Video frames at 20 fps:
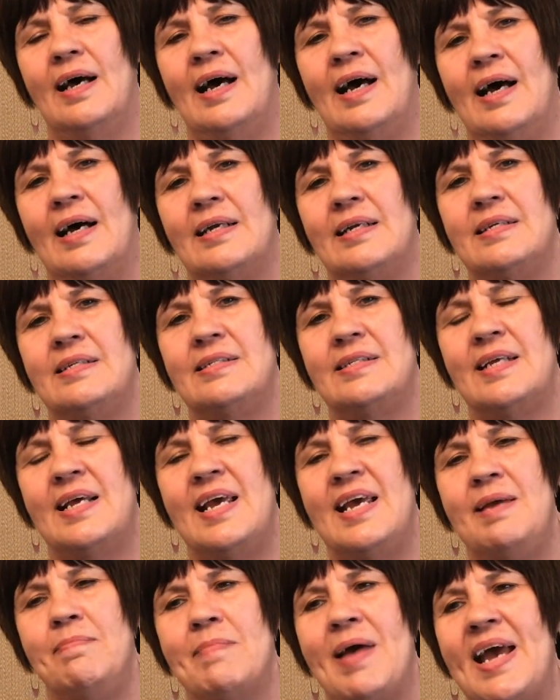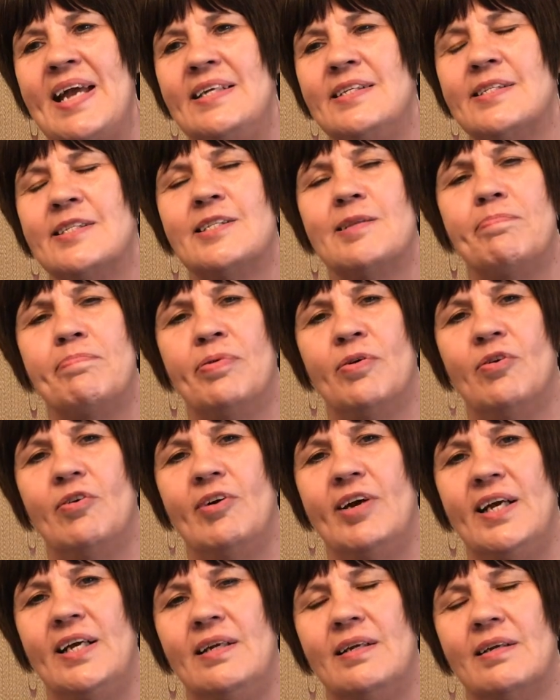And he makes the
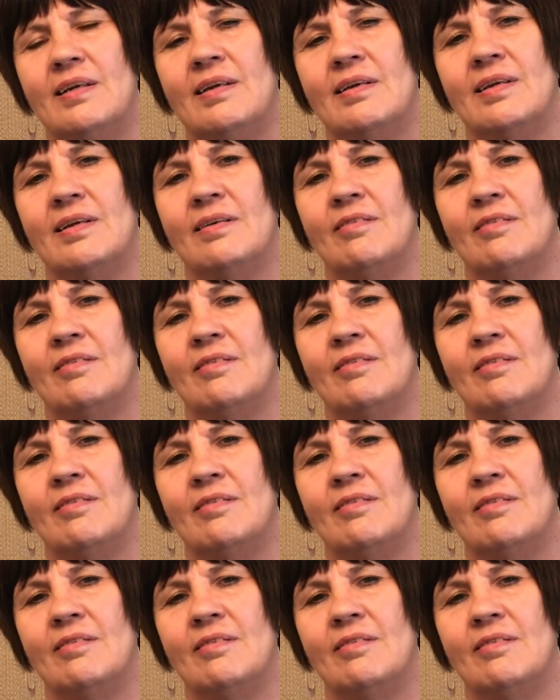point,